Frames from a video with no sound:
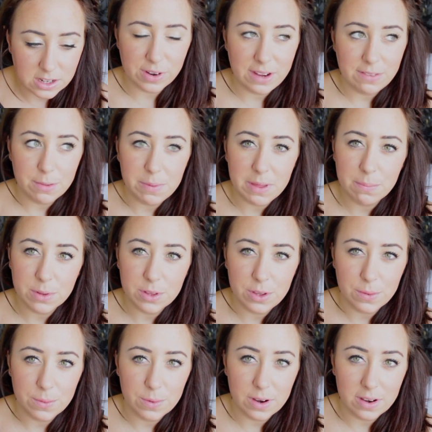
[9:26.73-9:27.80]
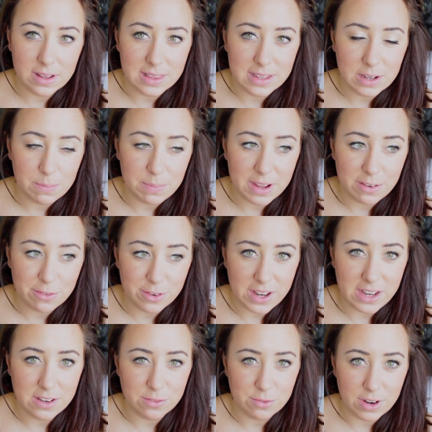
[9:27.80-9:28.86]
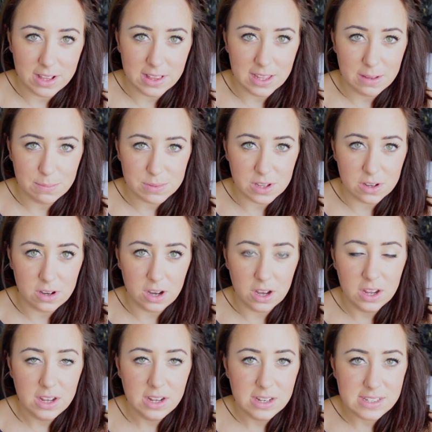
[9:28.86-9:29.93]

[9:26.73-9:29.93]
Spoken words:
Great for people who are a little bit afraid of red lips or